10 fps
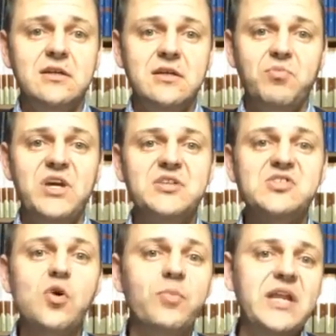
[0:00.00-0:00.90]
Because
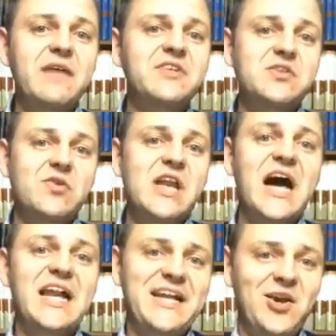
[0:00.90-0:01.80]
so many of us are
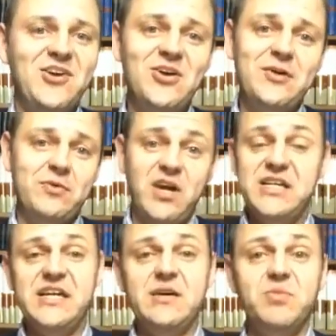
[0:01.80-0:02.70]
not in a hurry
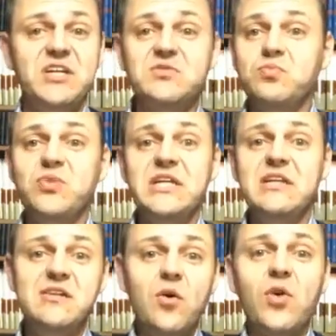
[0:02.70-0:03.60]
right now because
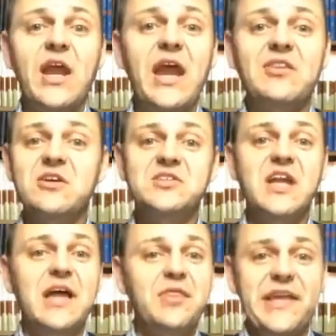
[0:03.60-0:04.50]
we don't have, there's
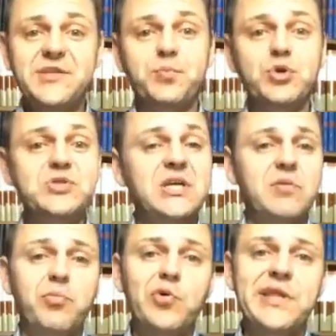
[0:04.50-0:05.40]
not things pushing
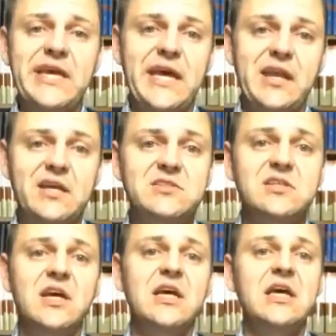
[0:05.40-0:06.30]
and pulling at us.
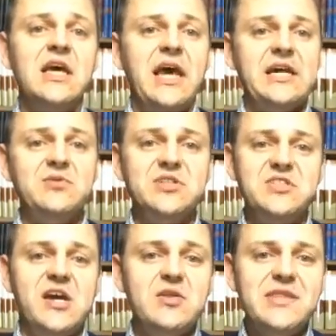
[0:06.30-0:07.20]
And I want to
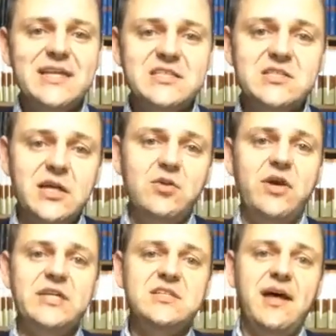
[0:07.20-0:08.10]
tell you this is a
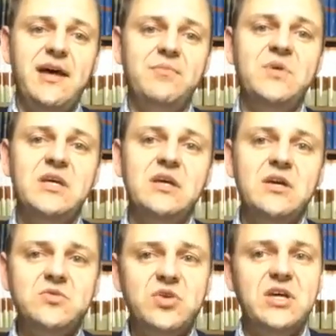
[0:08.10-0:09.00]
great time
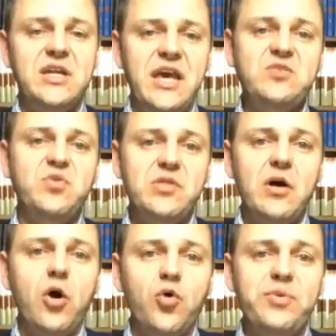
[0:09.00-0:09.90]
to connect with
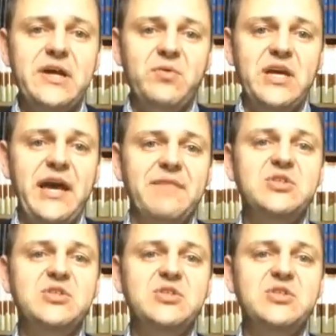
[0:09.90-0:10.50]
the hope that we have,